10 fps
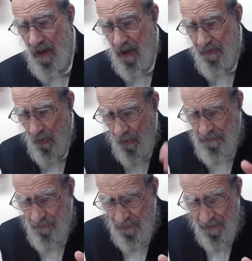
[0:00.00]
And
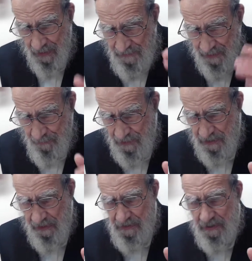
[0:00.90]
ultimately, as the Rebbe
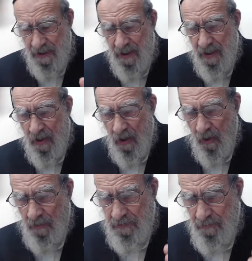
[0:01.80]
says,
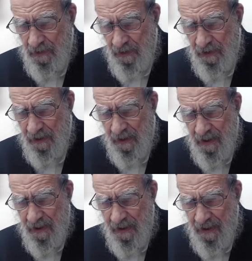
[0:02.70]
ultimately,
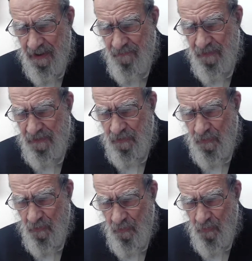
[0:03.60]
even
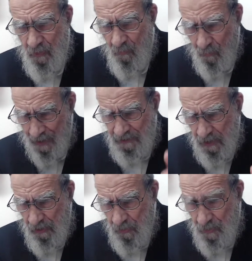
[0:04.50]
to want
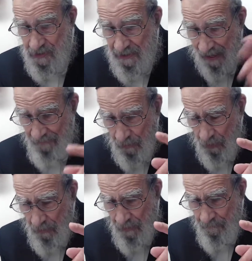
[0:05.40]
Elokus
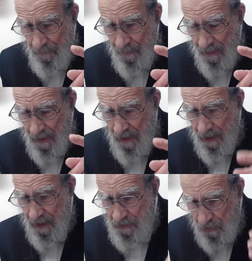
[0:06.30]
Dafka,
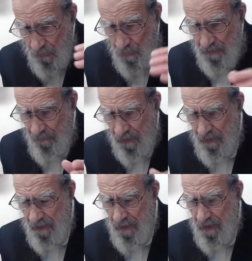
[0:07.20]
exclusively,
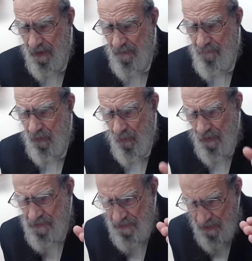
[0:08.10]

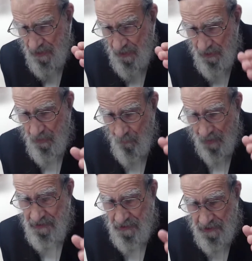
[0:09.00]
because he
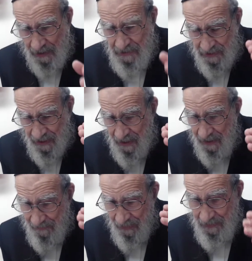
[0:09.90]
wants just
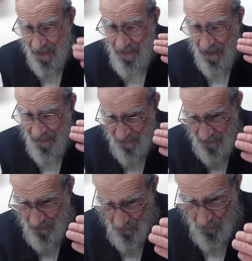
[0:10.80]
the, the,
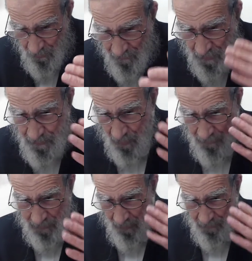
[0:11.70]
the truth of,
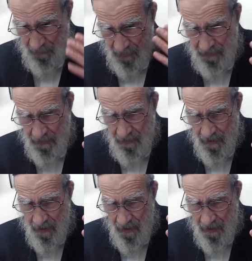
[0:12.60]
of, the, of beginning